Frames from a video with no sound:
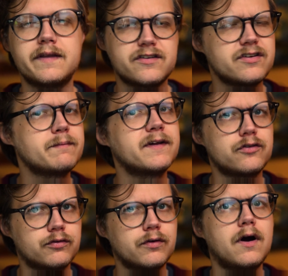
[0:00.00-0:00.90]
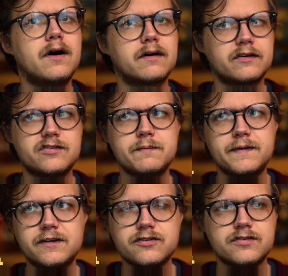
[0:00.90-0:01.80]
that something's wrong,
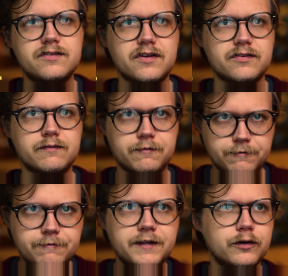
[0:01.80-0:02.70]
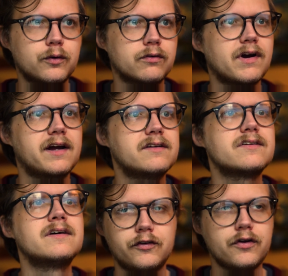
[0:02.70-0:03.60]
something just doesn't feel
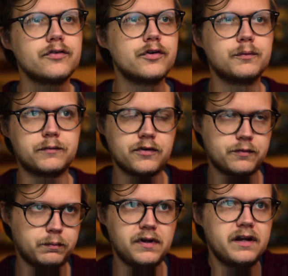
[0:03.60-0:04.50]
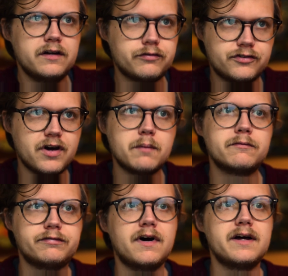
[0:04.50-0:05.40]
right. There's also just plenty of dumb
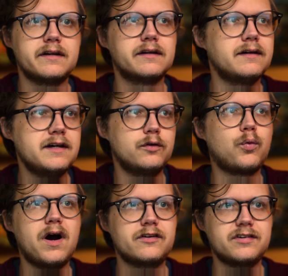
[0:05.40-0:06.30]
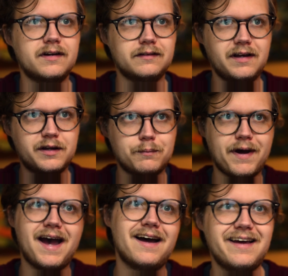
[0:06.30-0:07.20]
fun in watching like
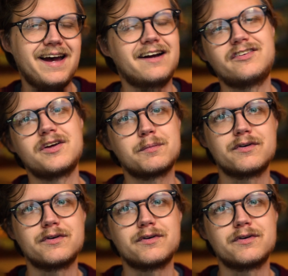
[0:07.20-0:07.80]
bad acting